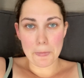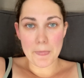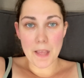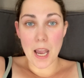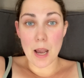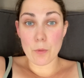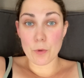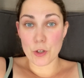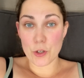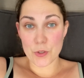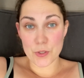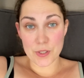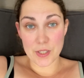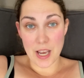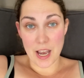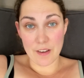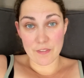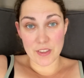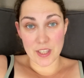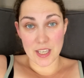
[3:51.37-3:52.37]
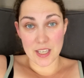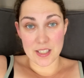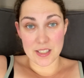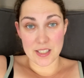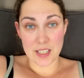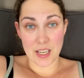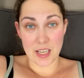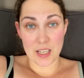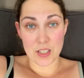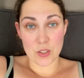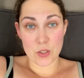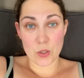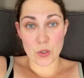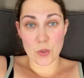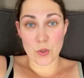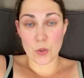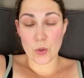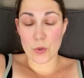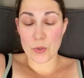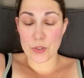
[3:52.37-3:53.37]
I would also have the kids here
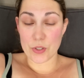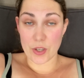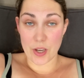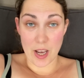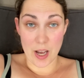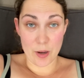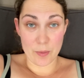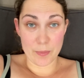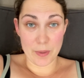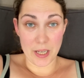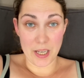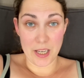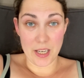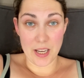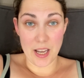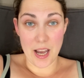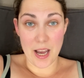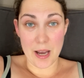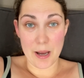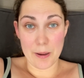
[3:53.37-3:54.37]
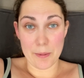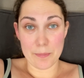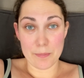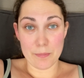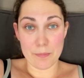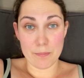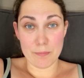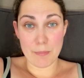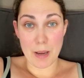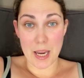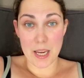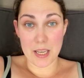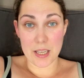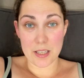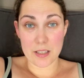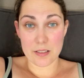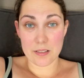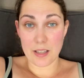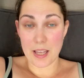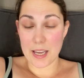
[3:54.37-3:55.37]
to also help me, make
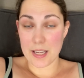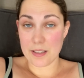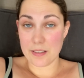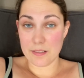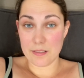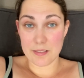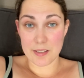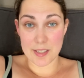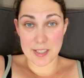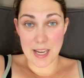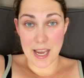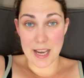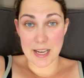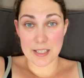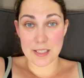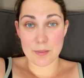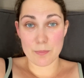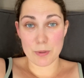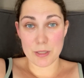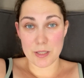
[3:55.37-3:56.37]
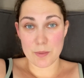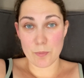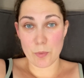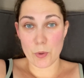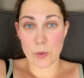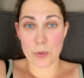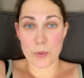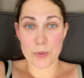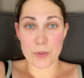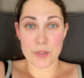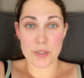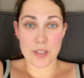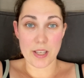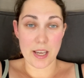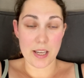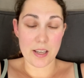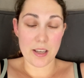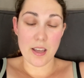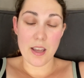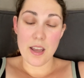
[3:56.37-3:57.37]
like snacks, bliss balls,
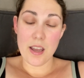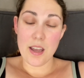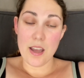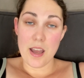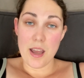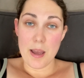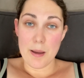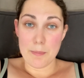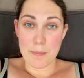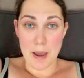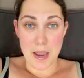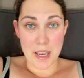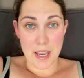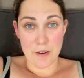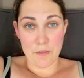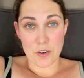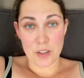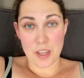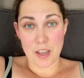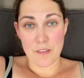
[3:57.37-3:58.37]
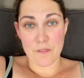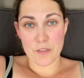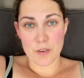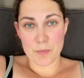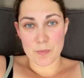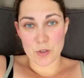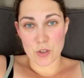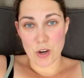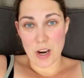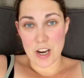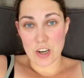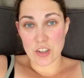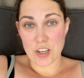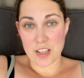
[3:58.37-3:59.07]
like make everything from scratch.